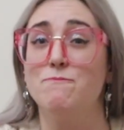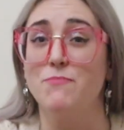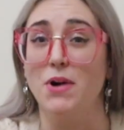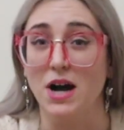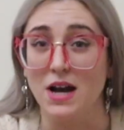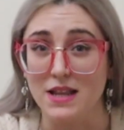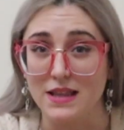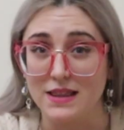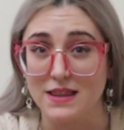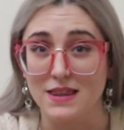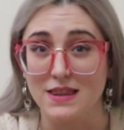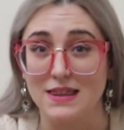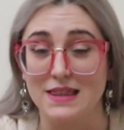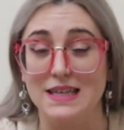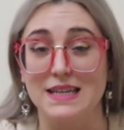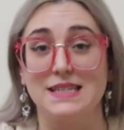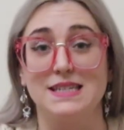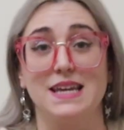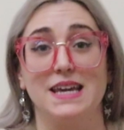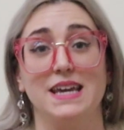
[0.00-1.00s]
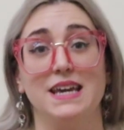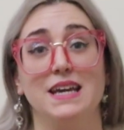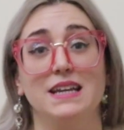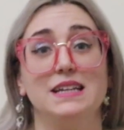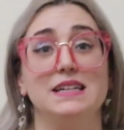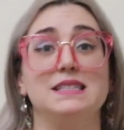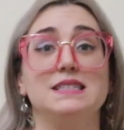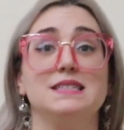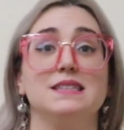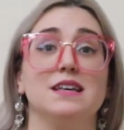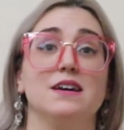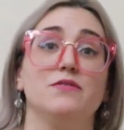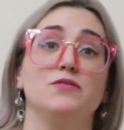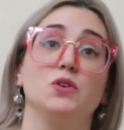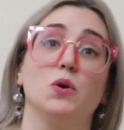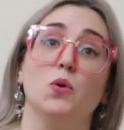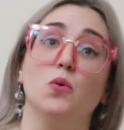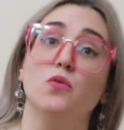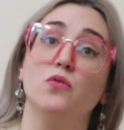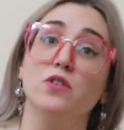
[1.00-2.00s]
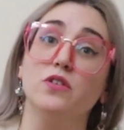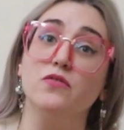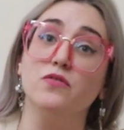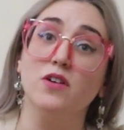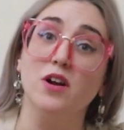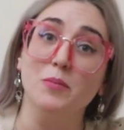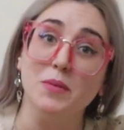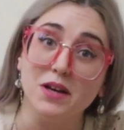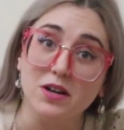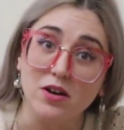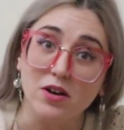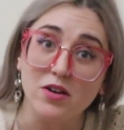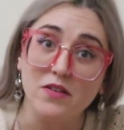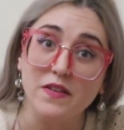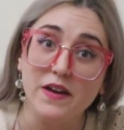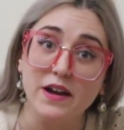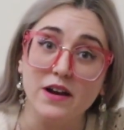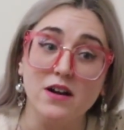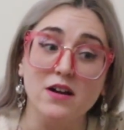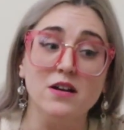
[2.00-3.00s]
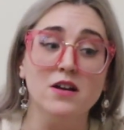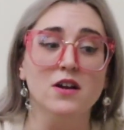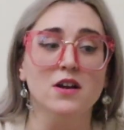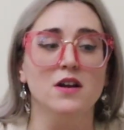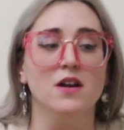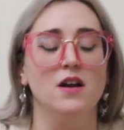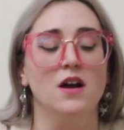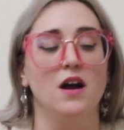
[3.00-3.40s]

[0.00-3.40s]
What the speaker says: but the tannins left over from it are there.